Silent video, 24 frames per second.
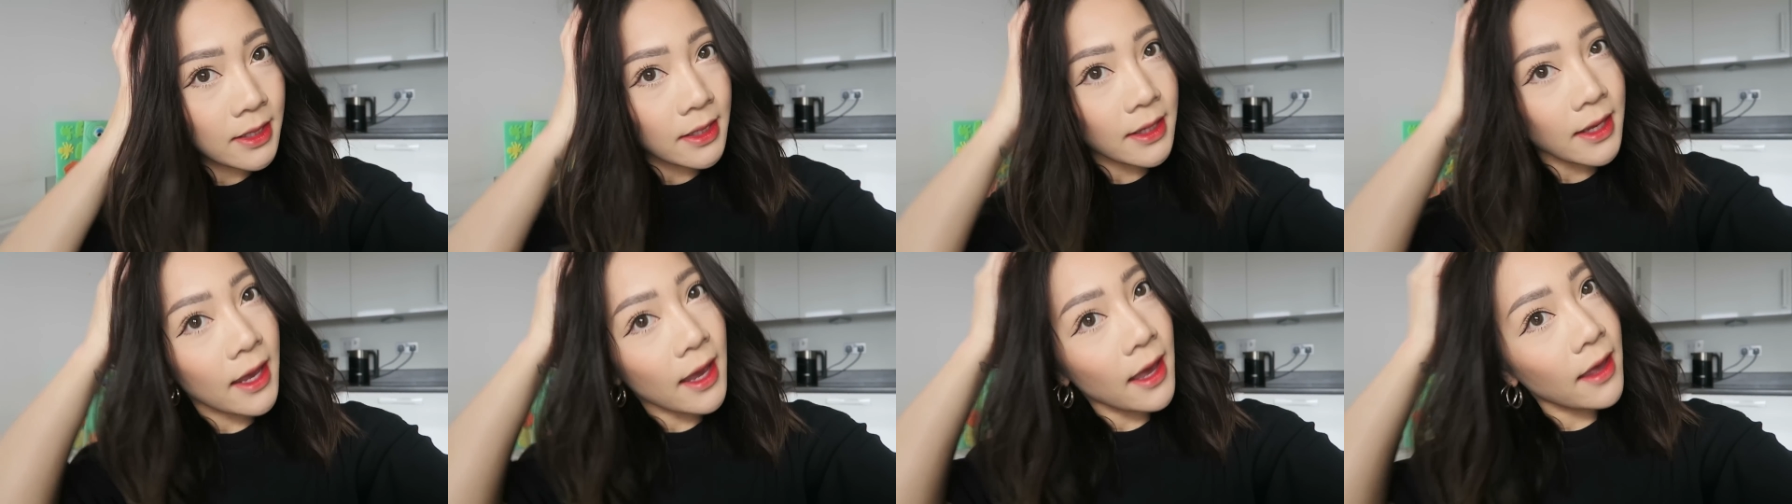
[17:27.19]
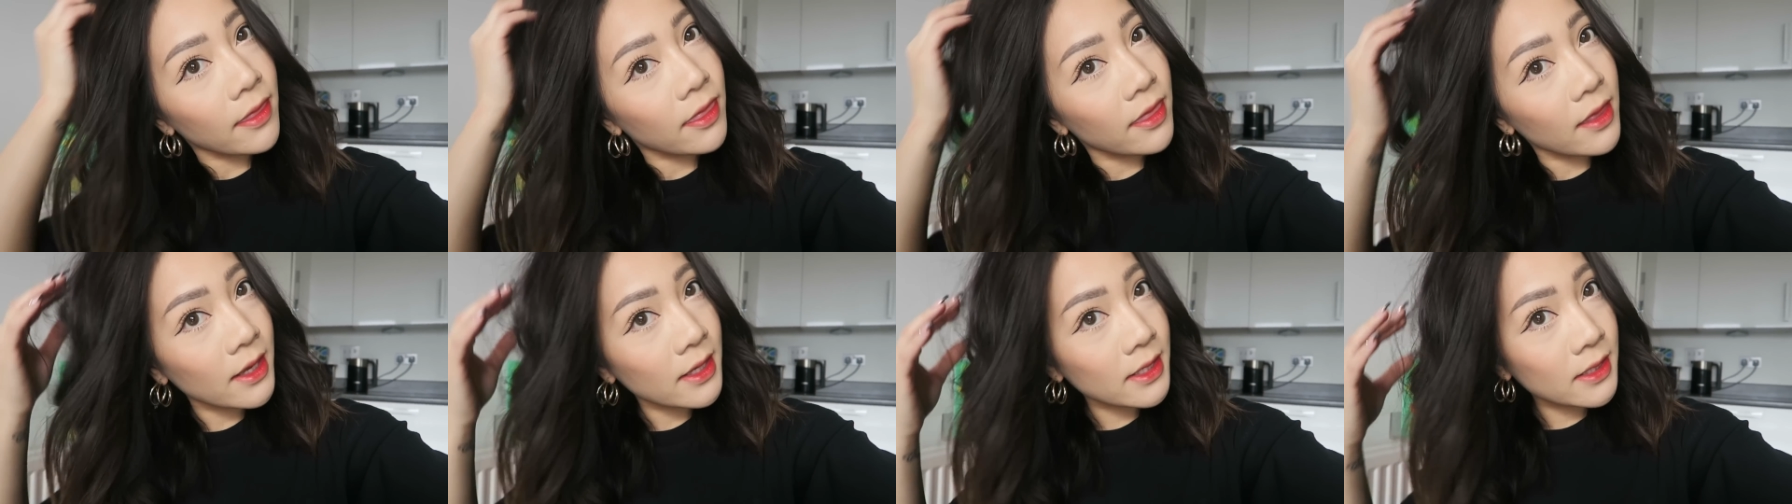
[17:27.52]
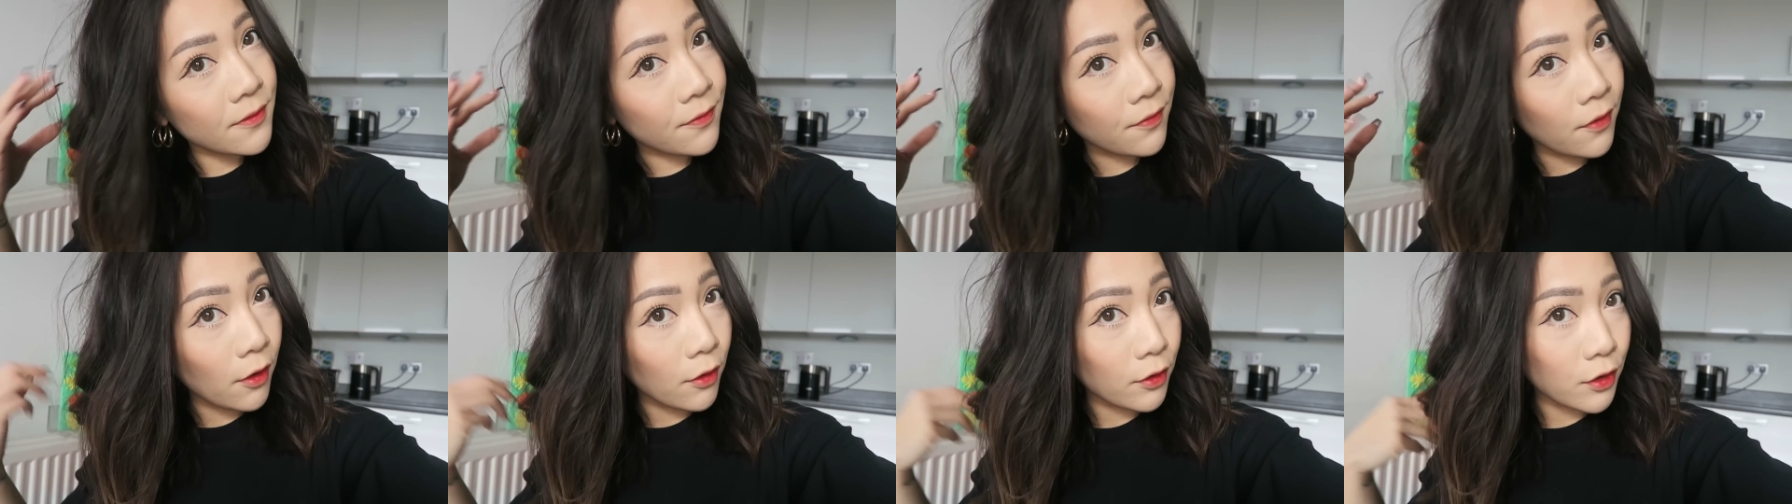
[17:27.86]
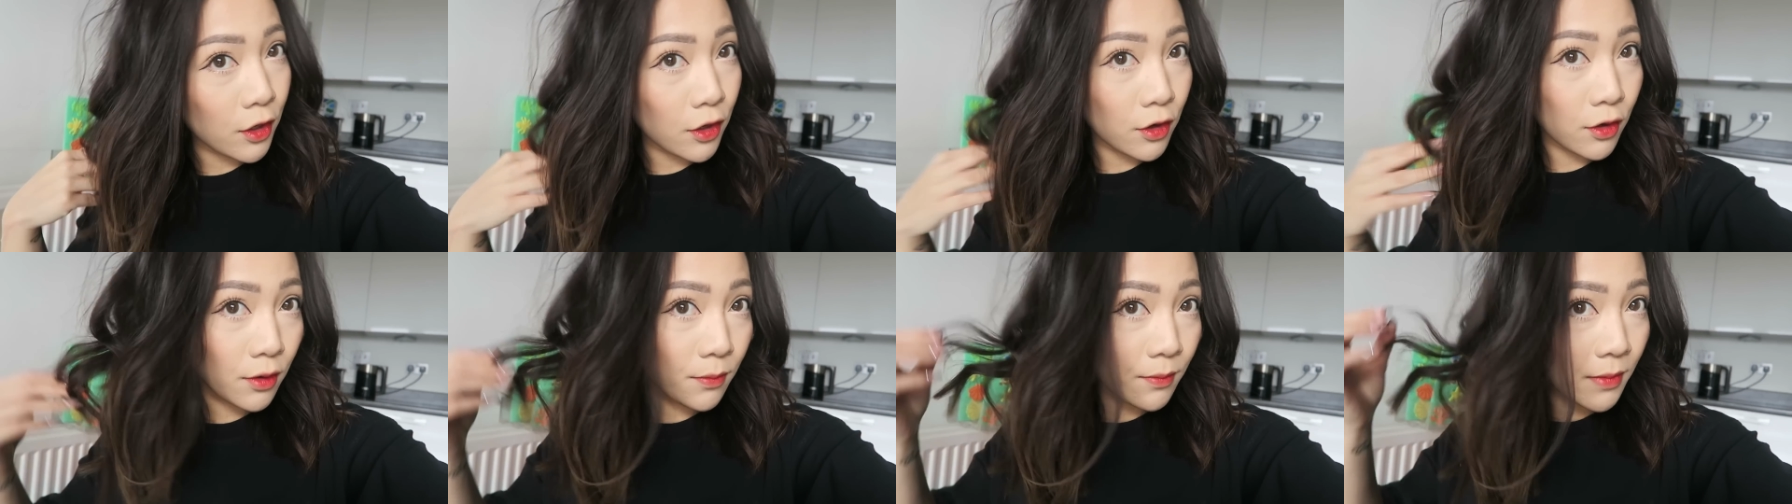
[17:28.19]
to get this
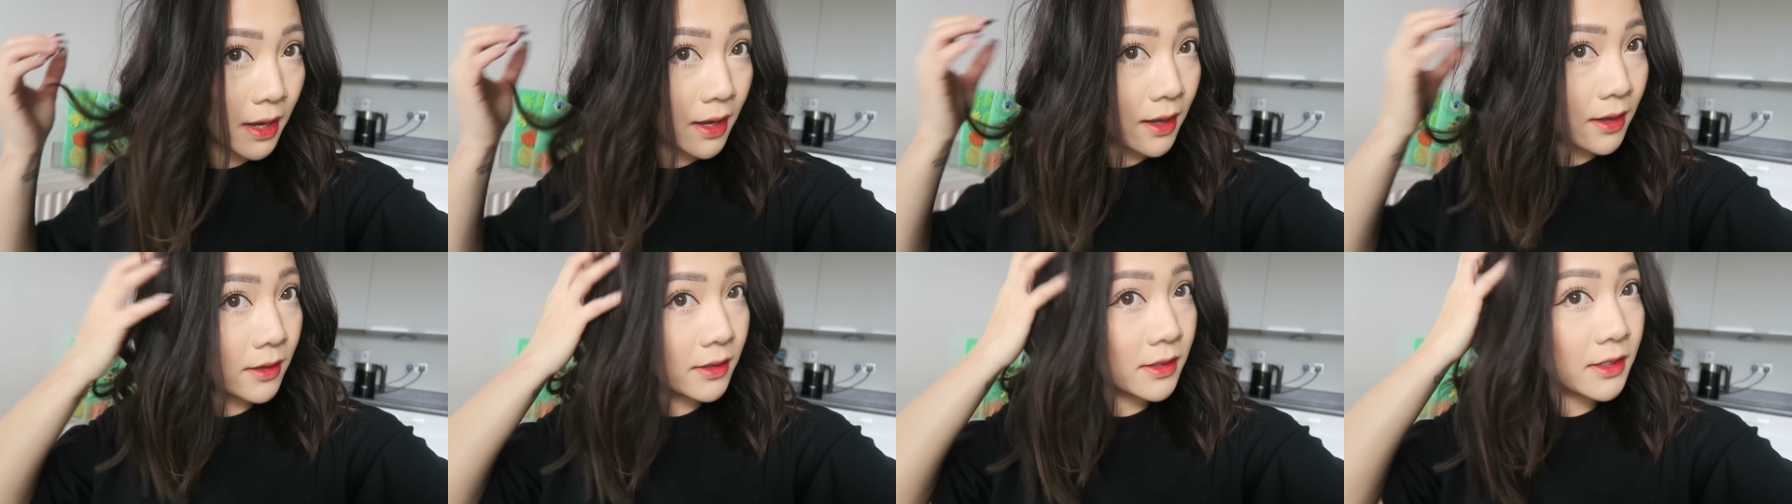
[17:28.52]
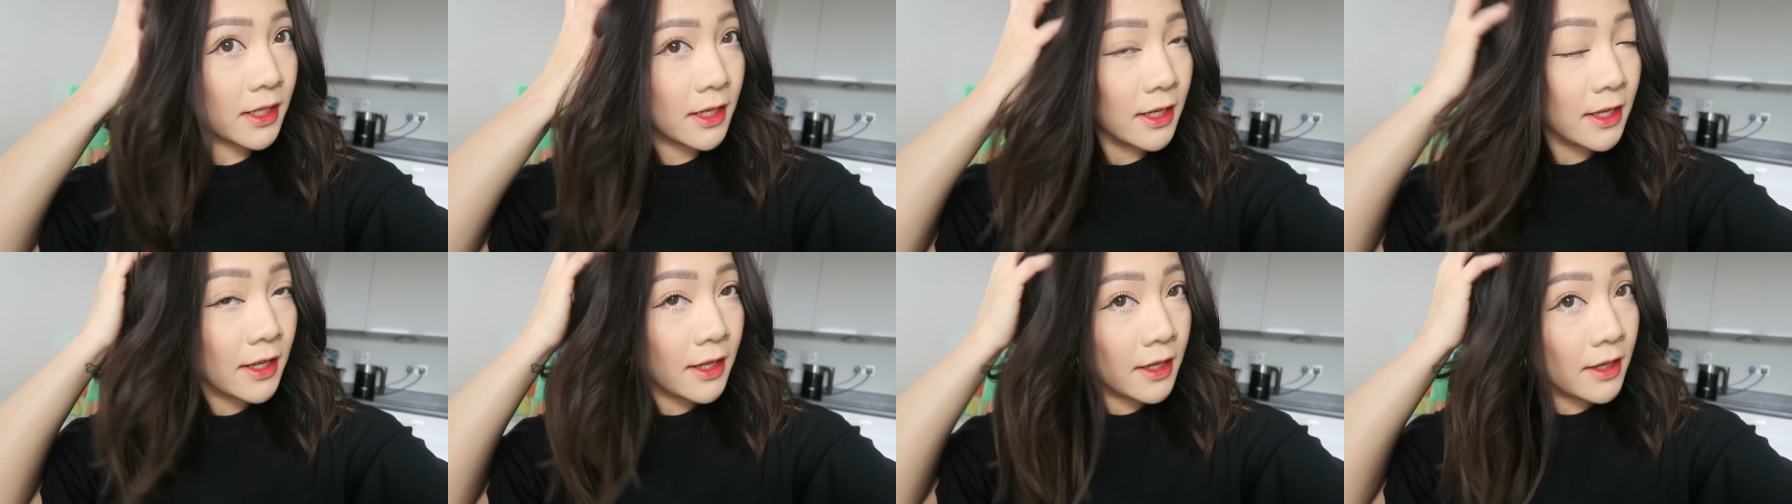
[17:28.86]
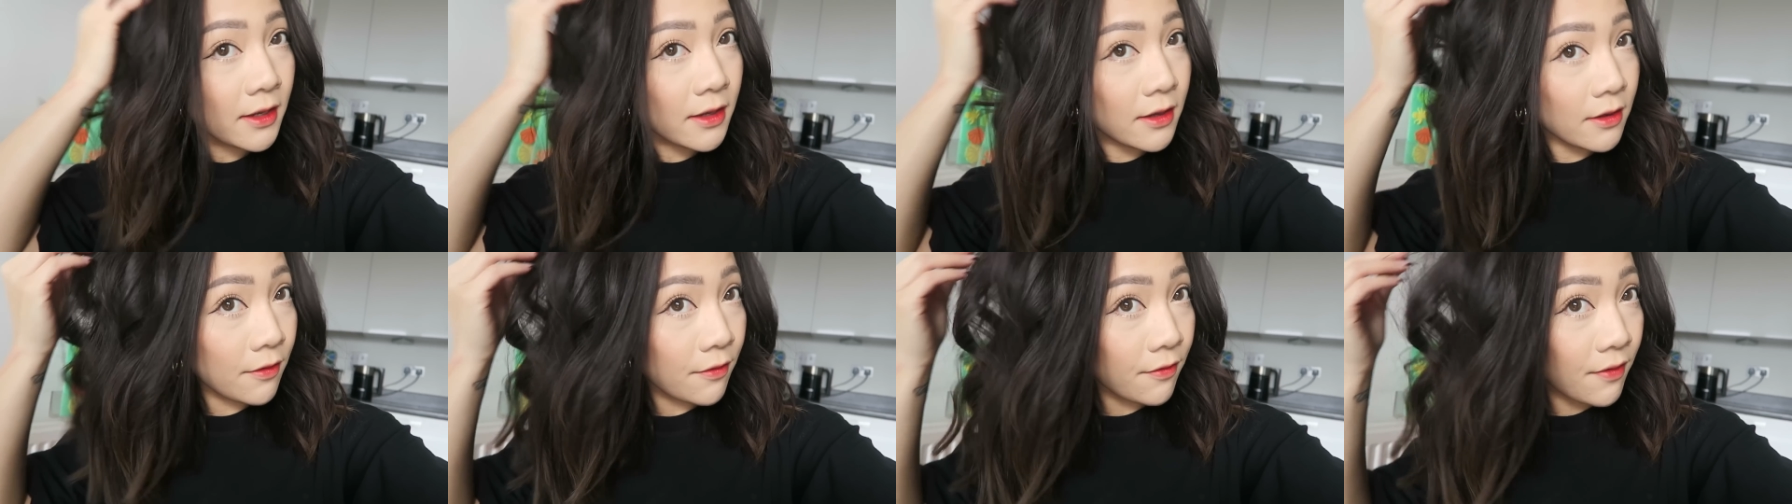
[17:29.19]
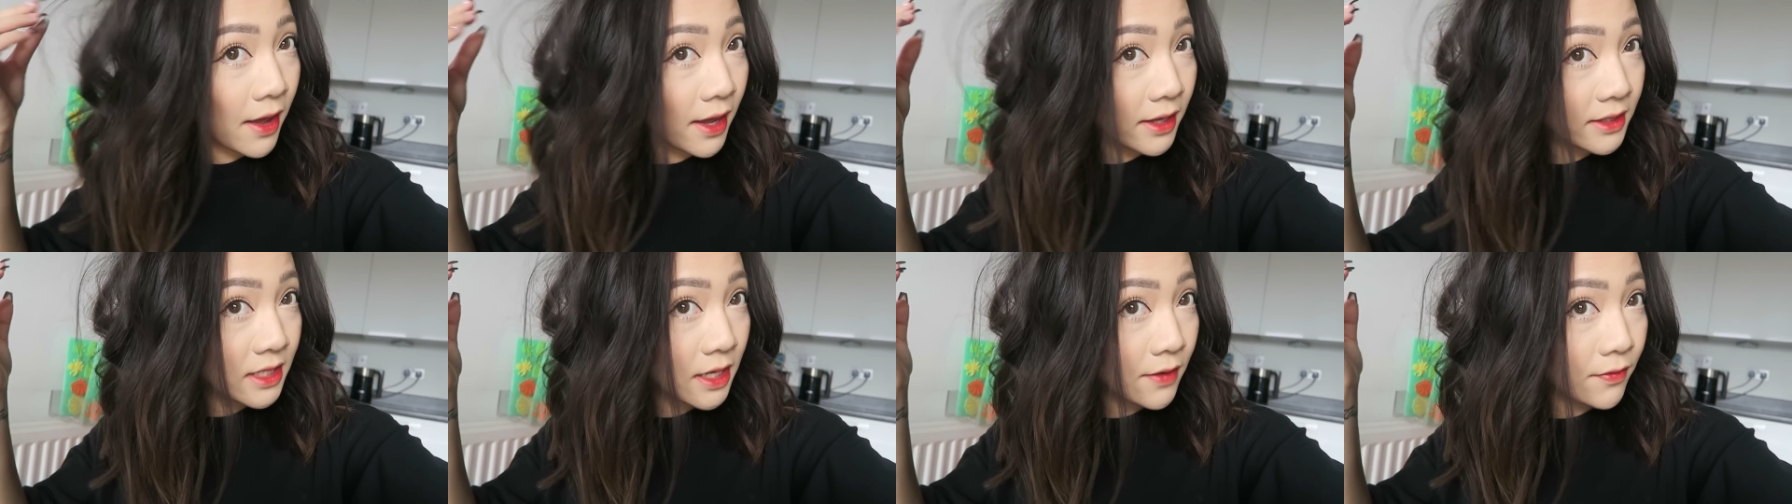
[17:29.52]
volume and
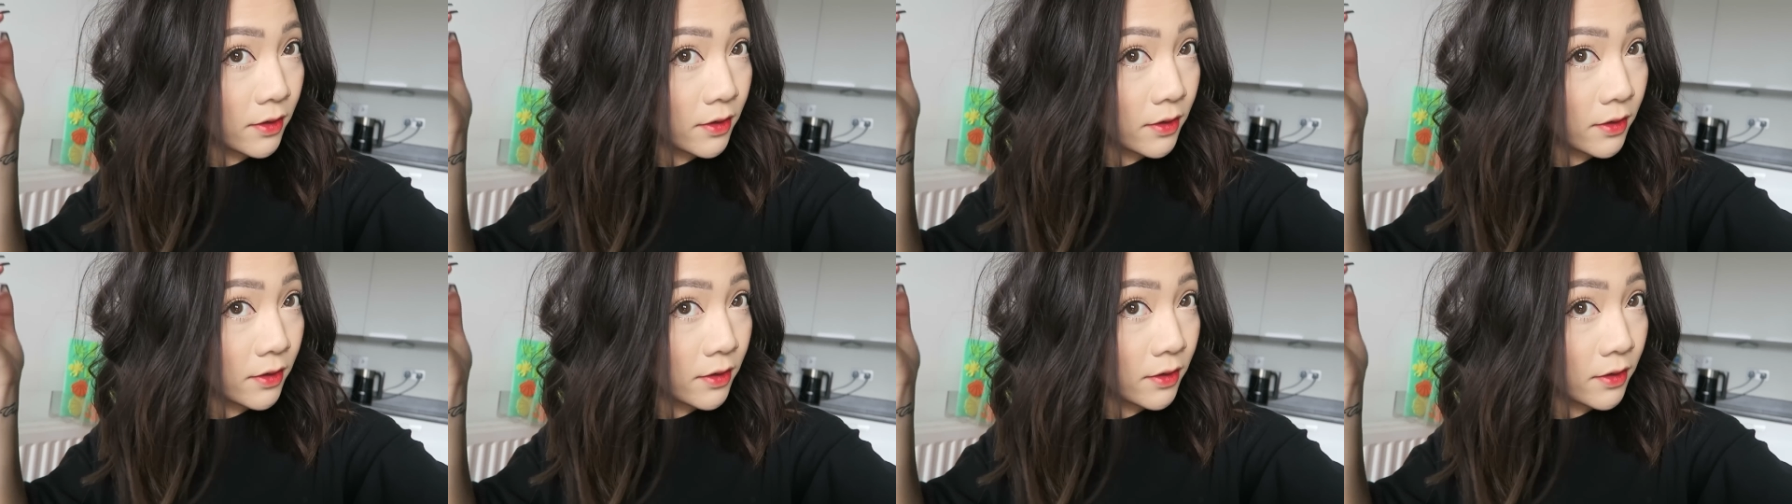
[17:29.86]
effect.